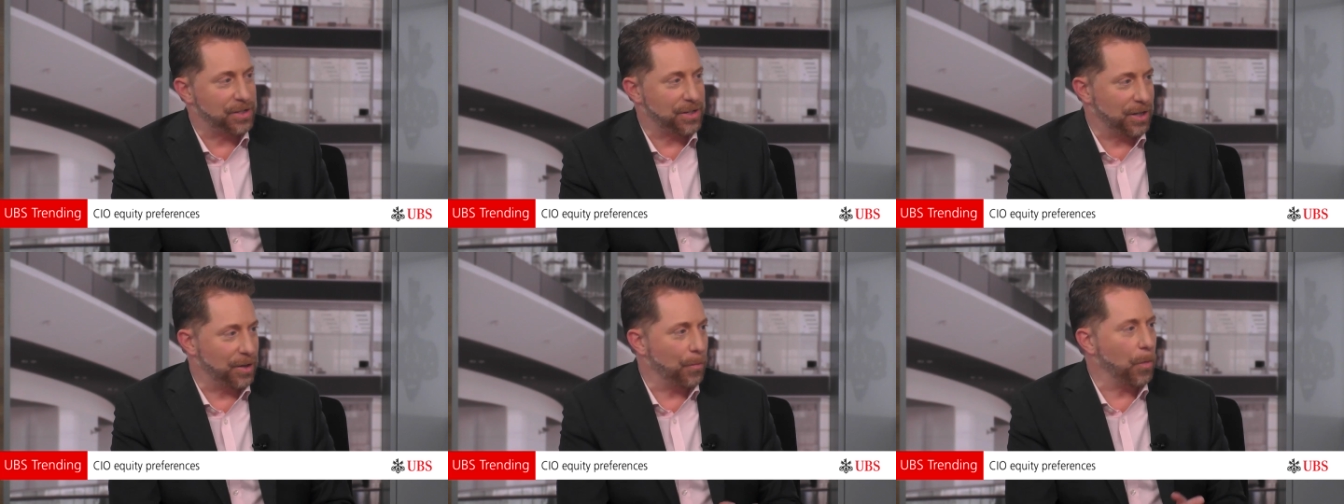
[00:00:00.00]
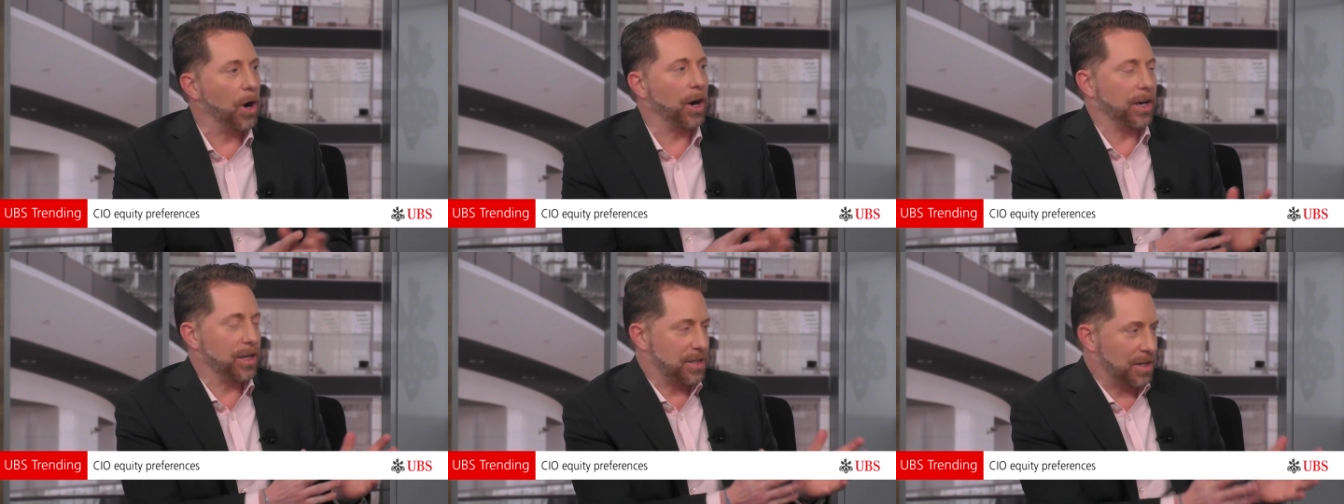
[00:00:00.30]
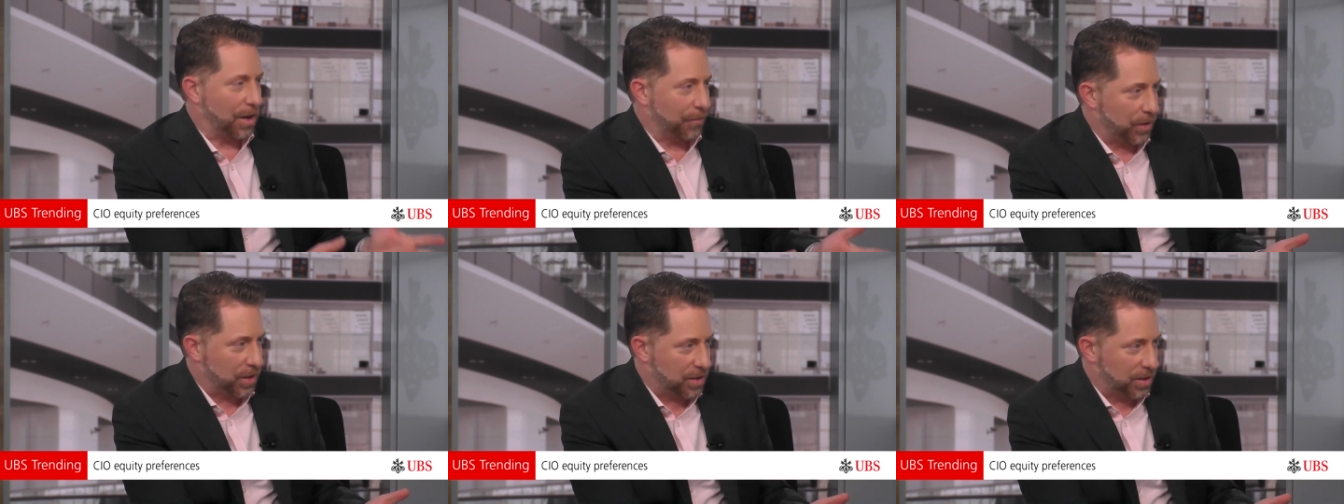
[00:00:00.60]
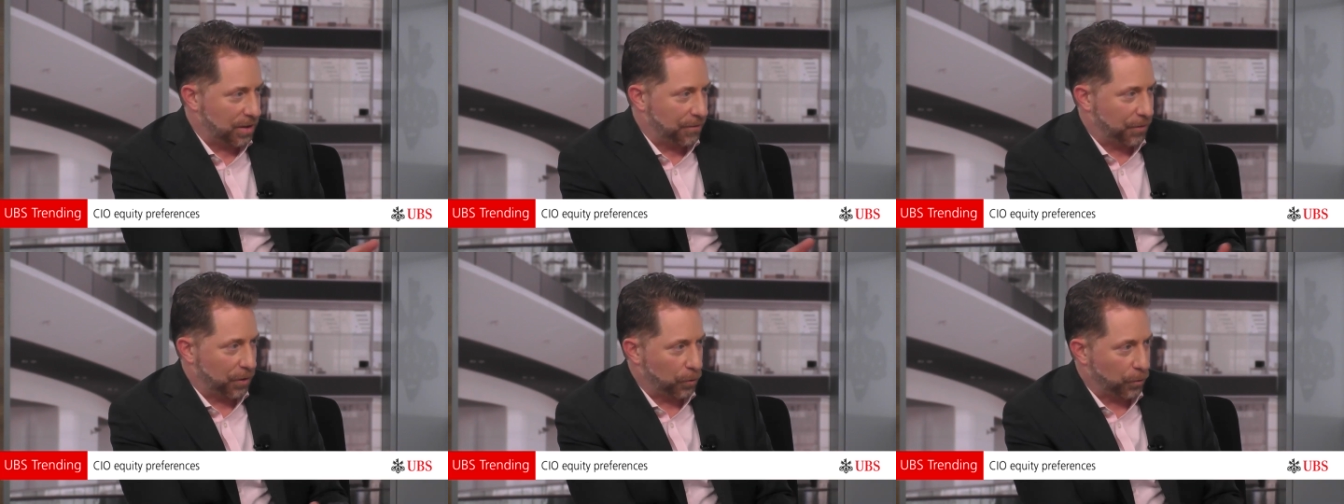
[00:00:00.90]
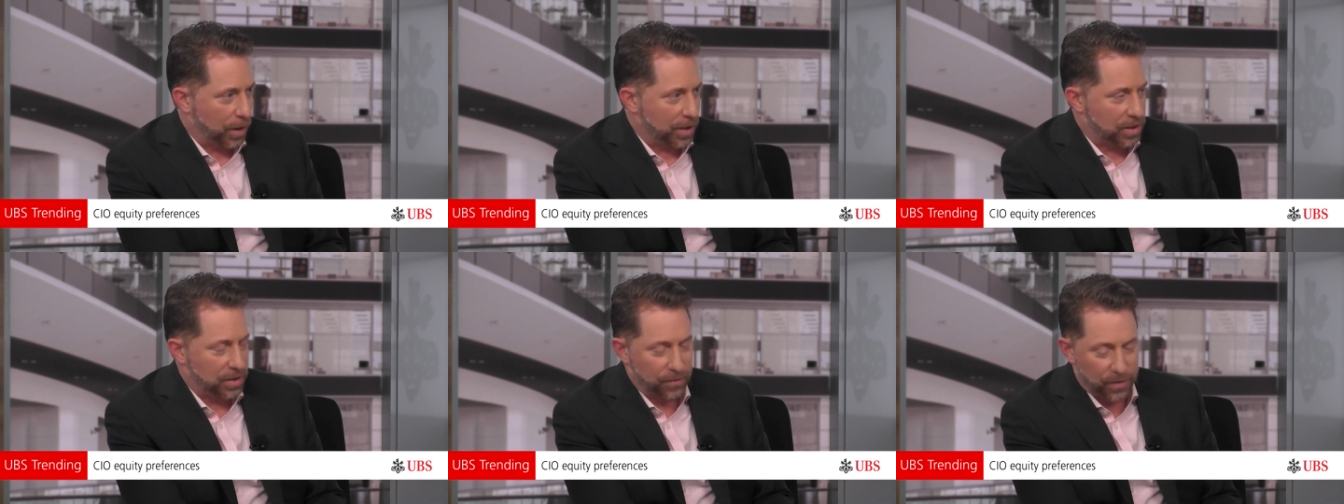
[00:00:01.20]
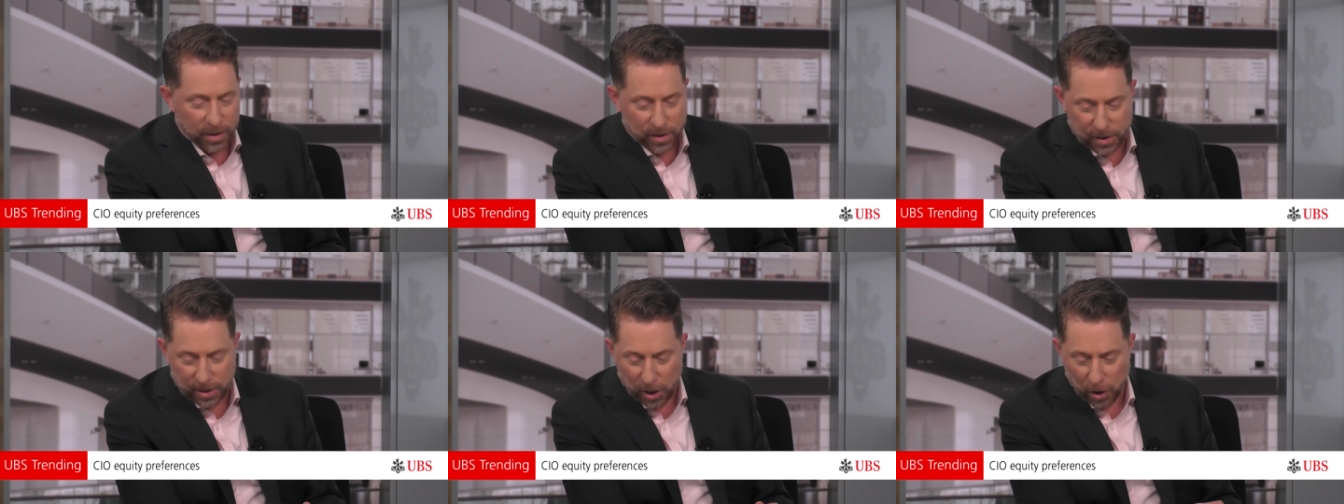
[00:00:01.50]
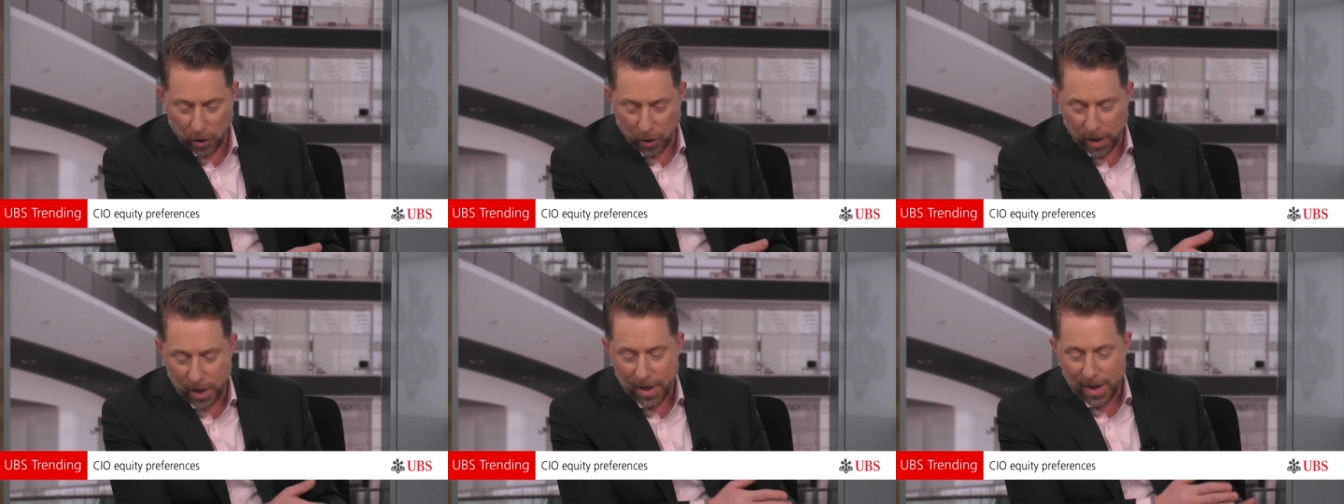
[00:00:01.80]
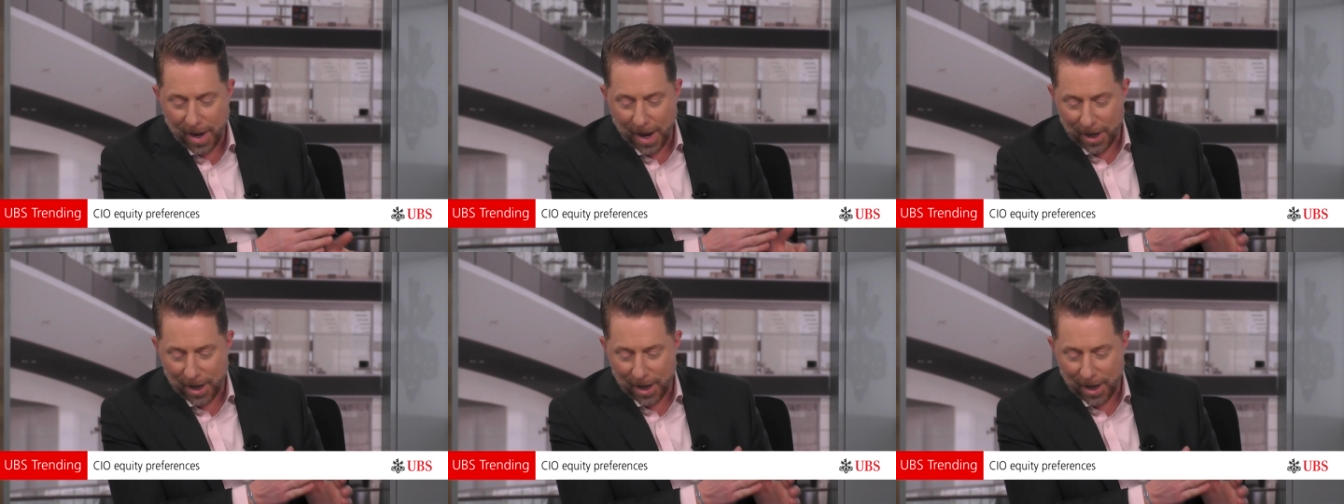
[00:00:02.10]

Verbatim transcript: to the markets, obviously for the rest of this year,